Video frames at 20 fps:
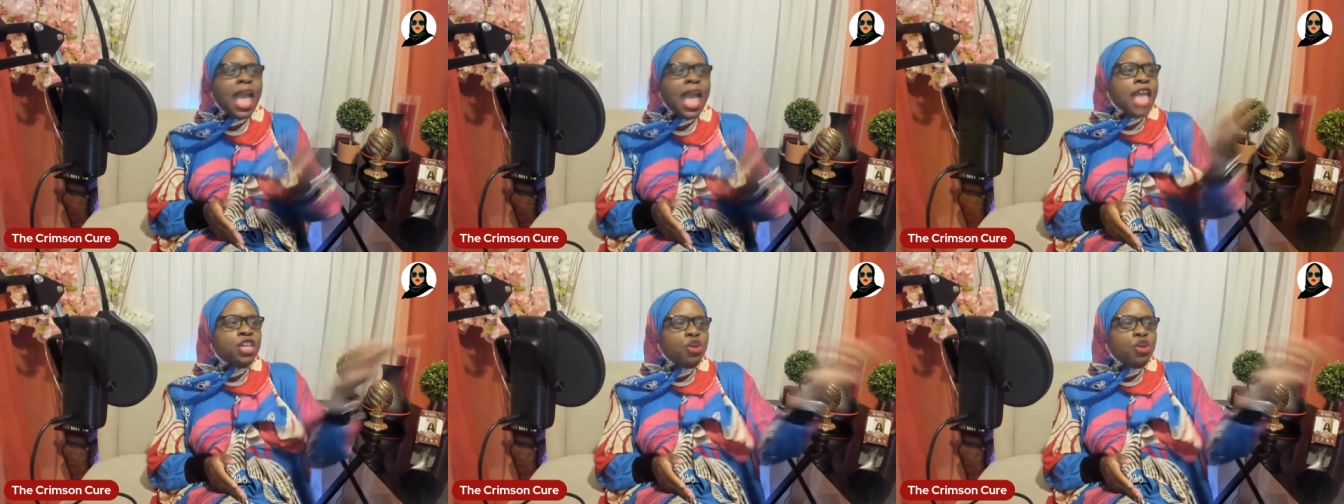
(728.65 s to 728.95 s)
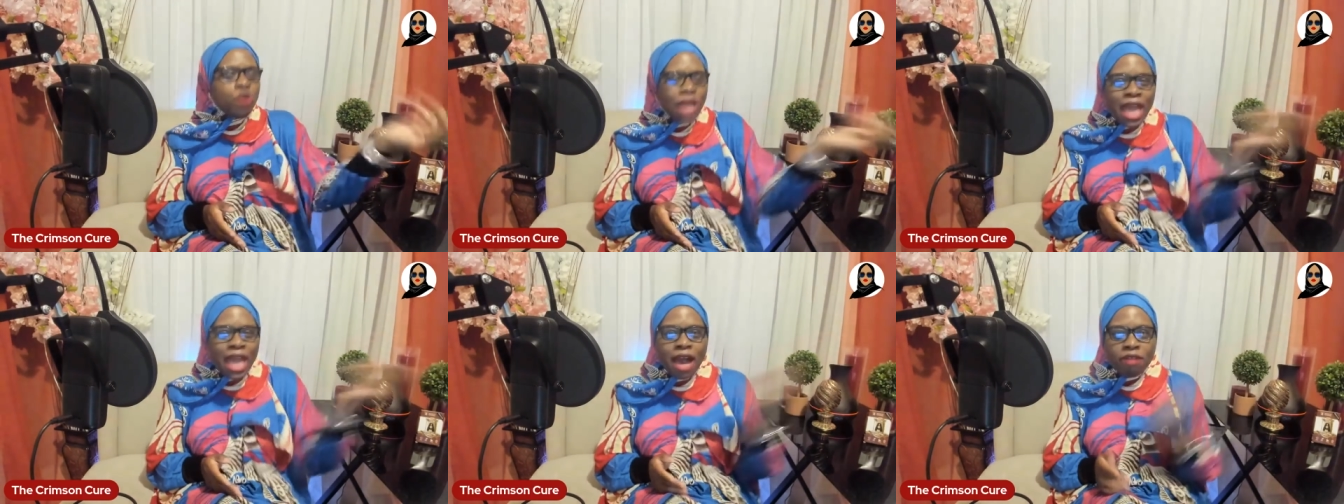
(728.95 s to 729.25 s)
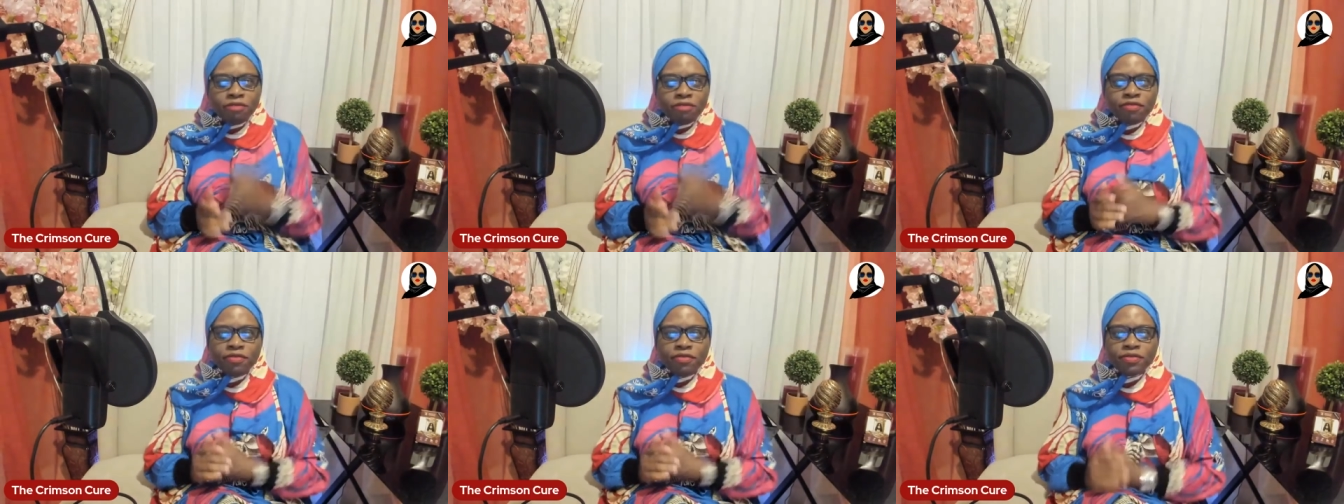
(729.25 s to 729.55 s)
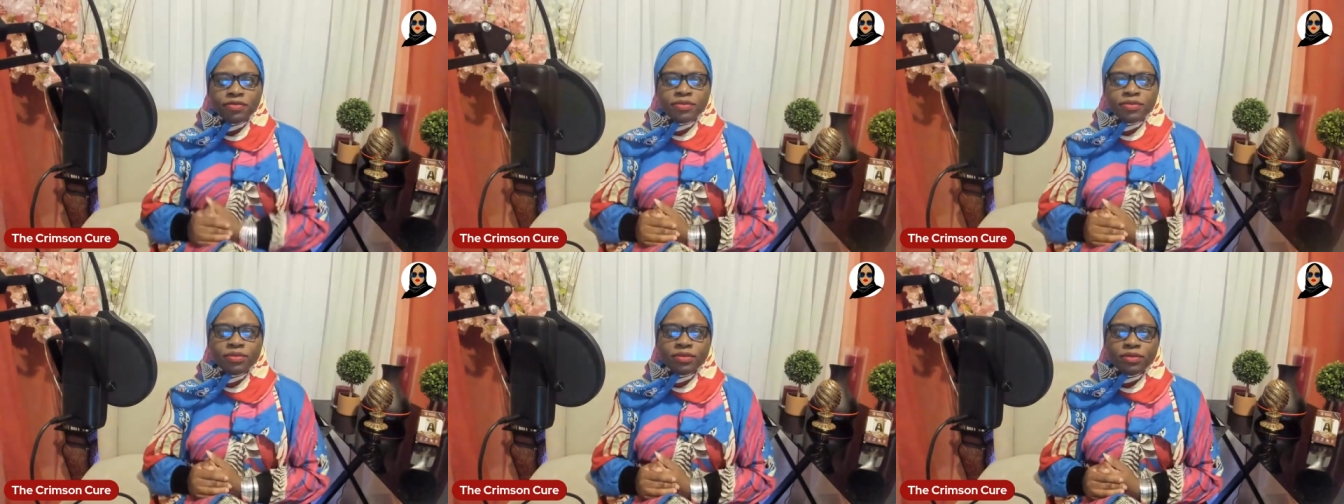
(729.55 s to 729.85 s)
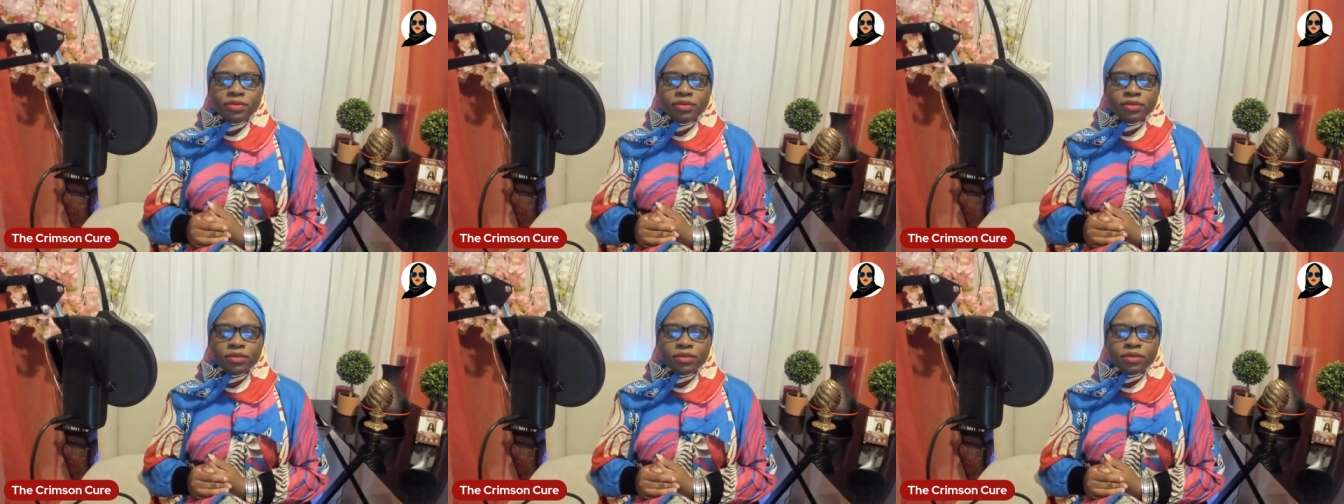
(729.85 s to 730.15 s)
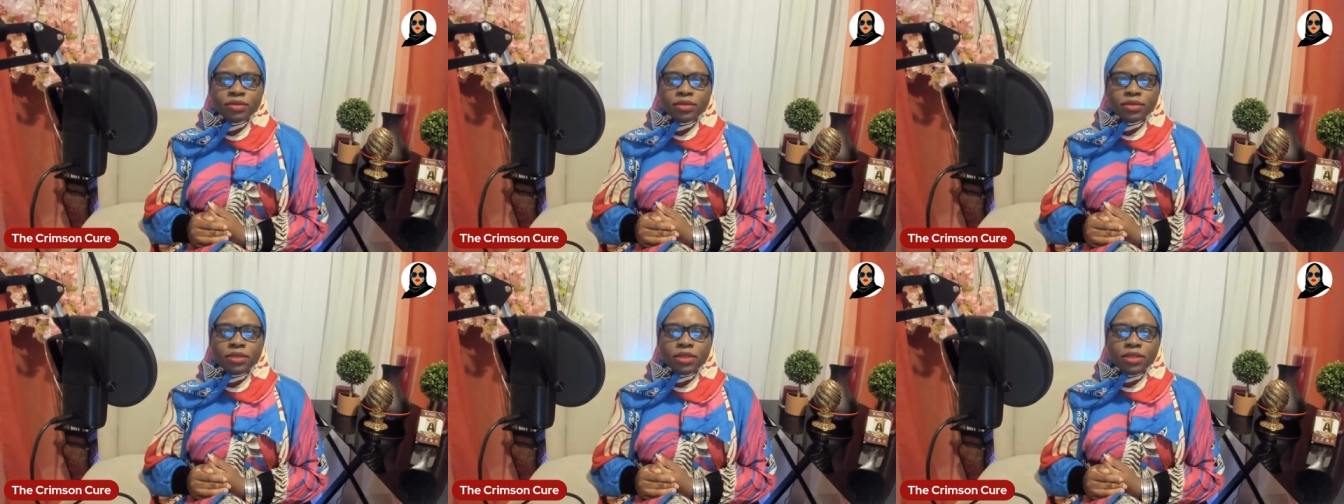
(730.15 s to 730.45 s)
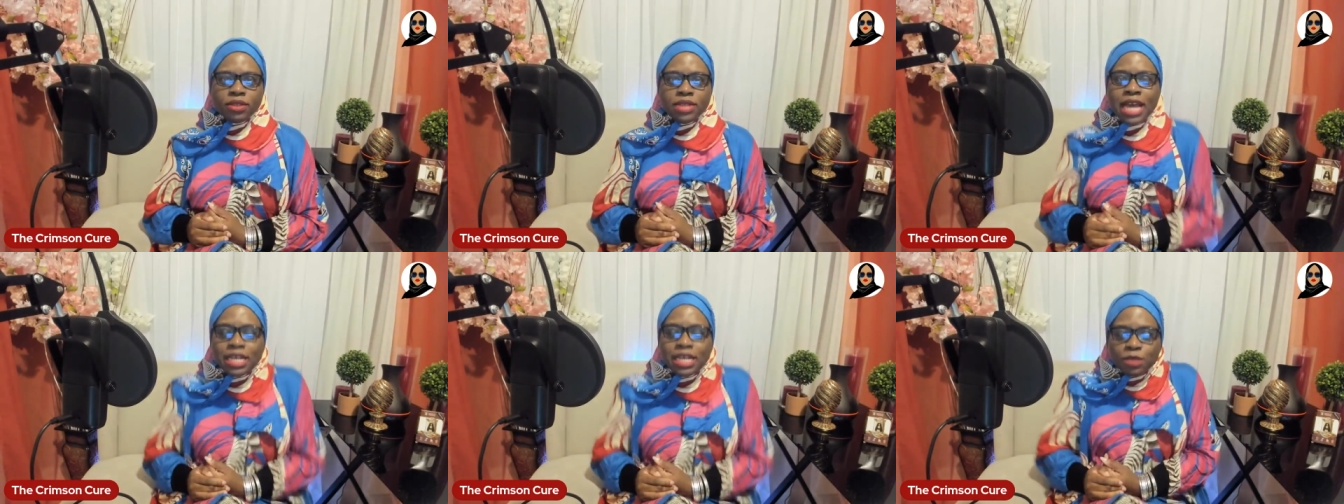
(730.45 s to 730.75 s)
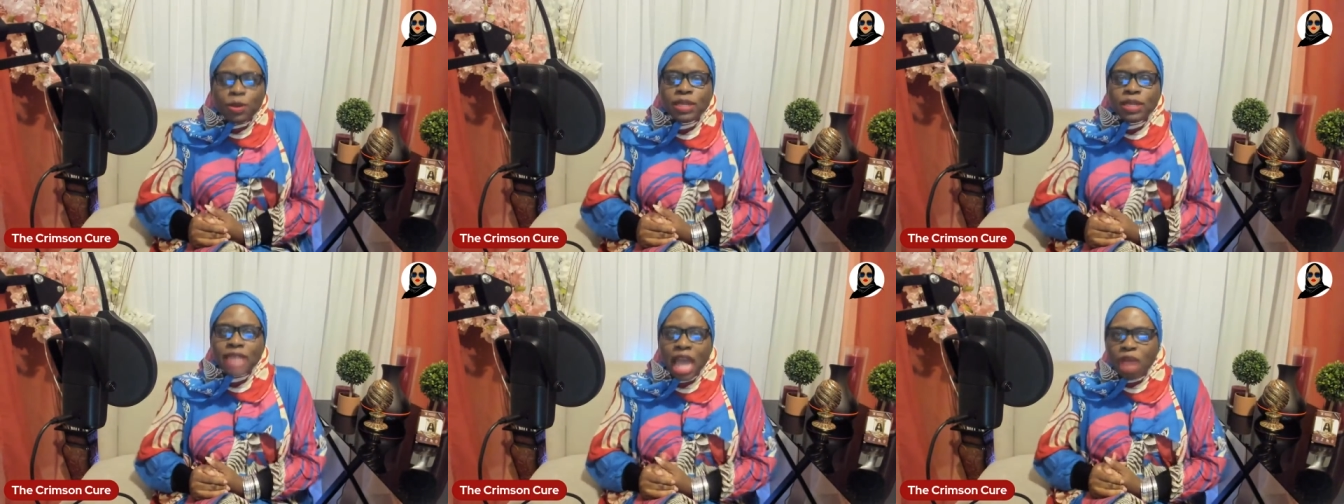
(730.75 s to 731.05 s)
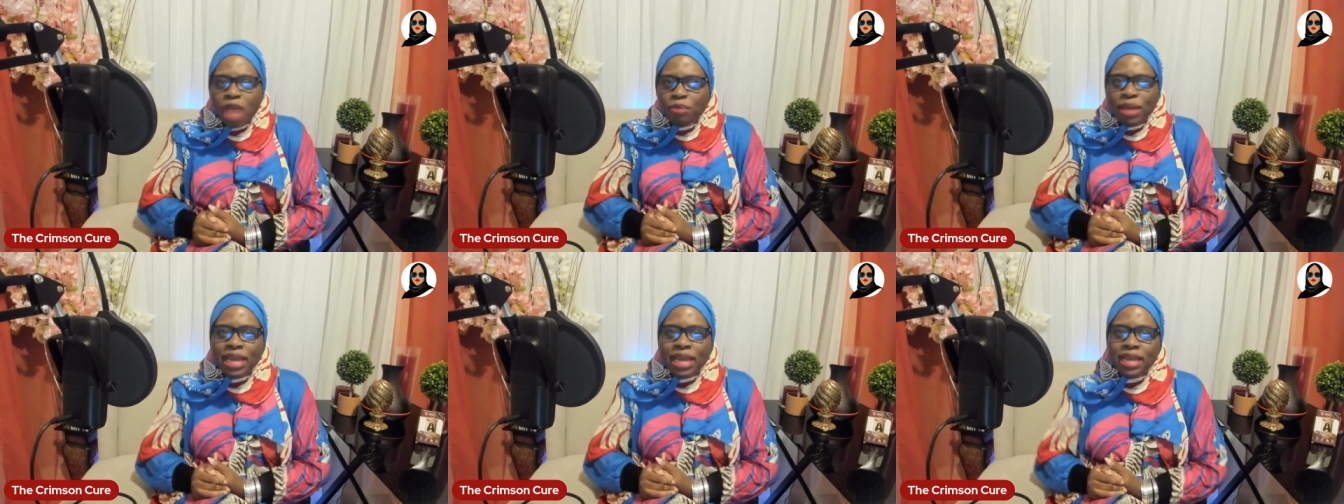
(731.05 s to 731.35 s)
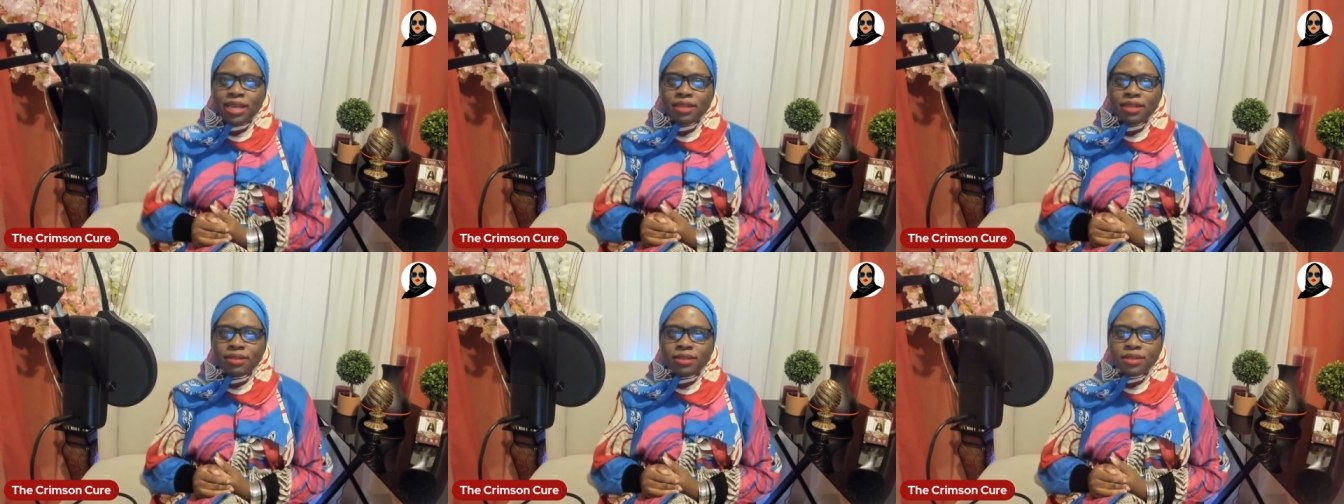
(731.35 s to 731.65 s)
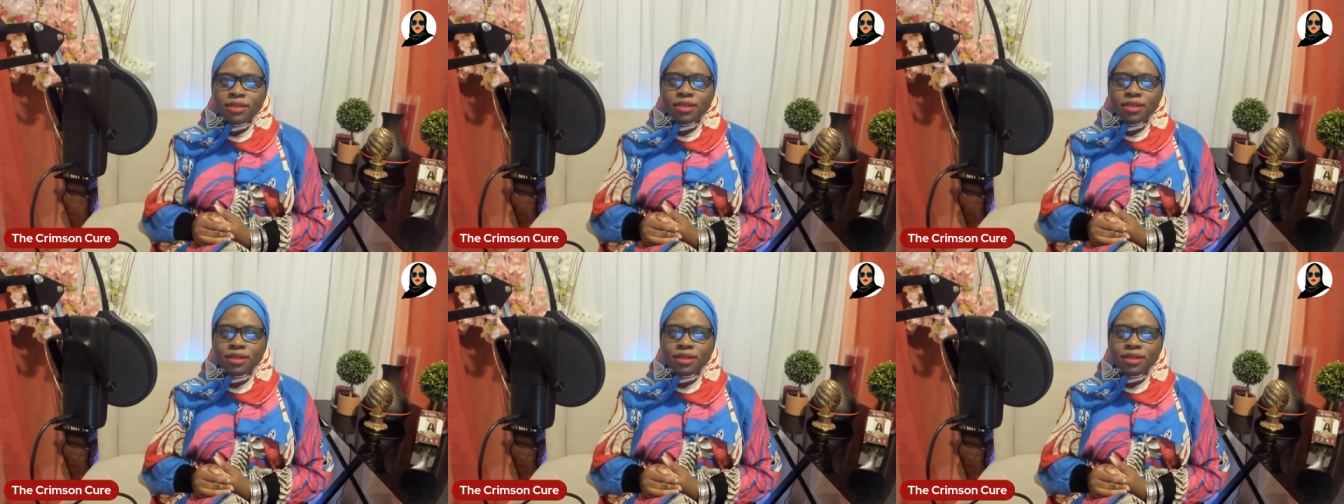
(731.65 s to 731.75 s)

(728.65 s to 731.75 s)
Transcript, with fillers: and you left. That's what that means.